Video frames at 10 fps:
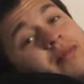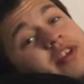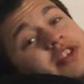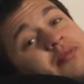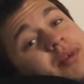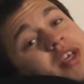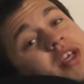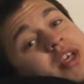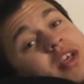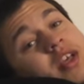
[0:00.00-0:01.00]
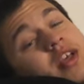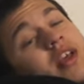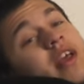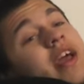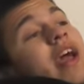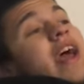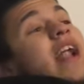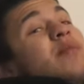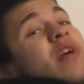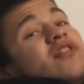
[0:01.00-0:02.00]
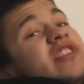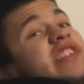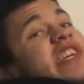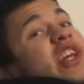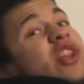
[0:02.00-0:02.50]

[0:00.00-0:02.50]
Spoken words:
missed me. And I'm watching Zeke